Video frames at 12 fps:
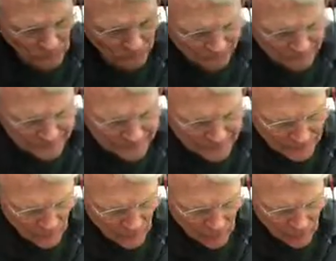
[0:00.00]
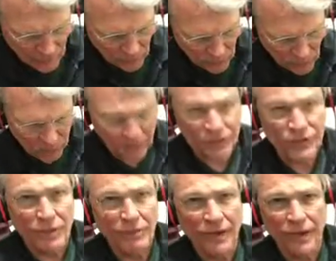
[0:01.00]
I could sit one-on-one with
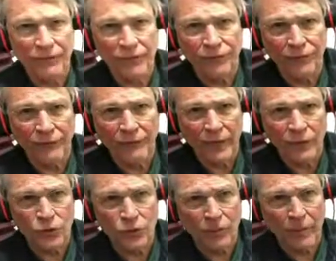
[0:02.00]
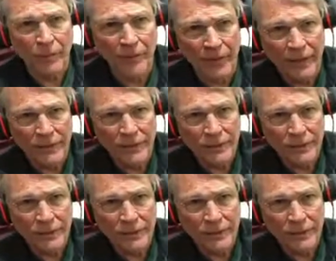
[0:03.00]
somebody for 15 or 20 minutes.